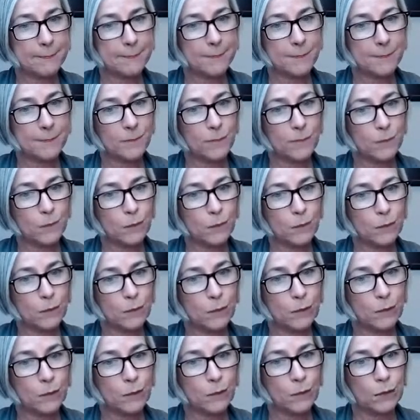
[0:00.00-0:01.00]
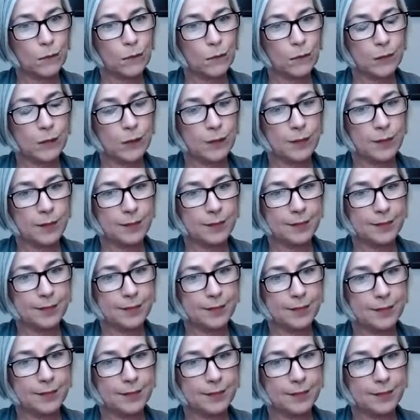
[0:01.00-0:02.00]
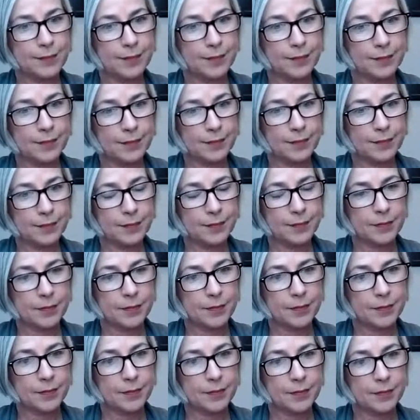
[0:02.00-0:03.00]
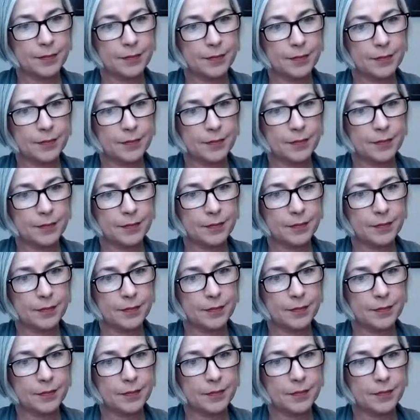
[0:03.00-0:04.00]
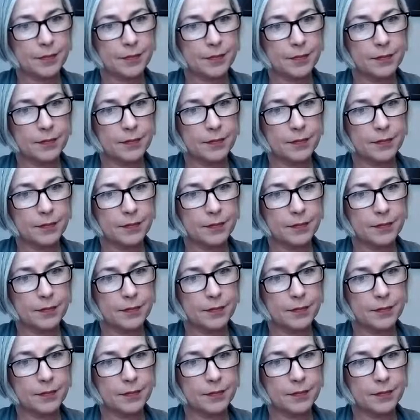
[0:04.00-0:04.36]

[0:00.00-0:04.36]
(silent)